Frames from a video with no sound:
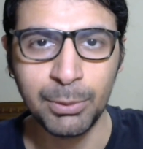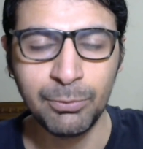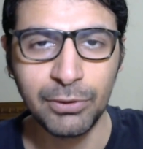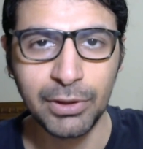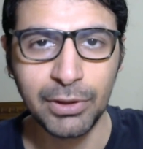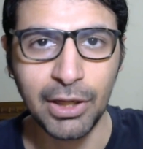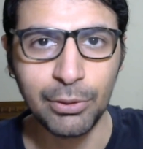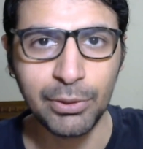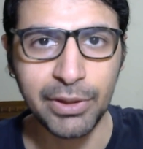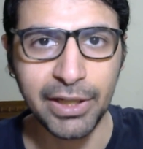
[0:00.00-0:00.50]

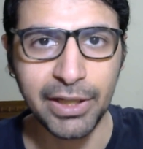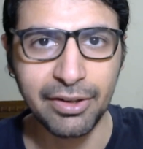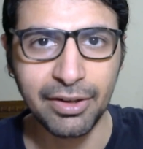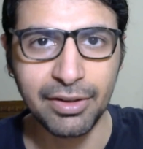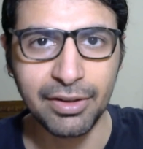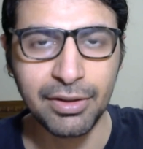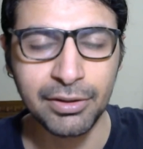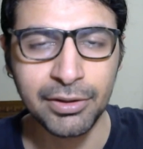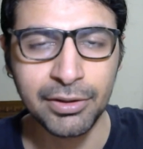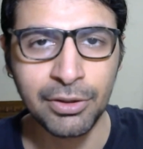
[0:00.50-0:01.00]
without
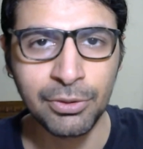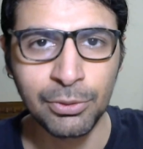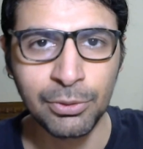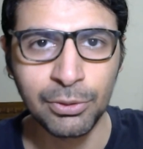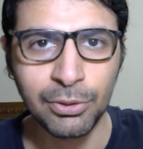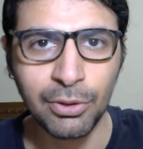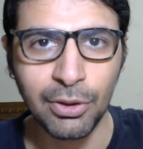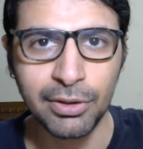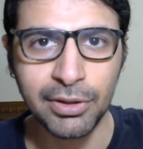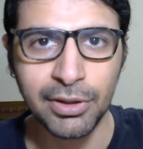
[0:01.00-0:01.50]
addressing the root
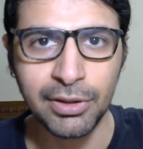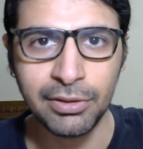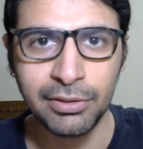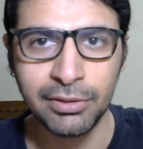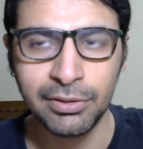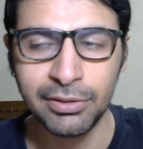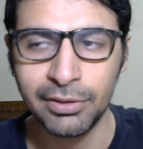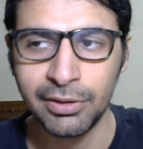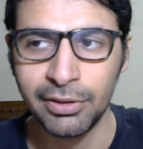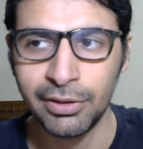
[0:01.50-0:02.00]
causes,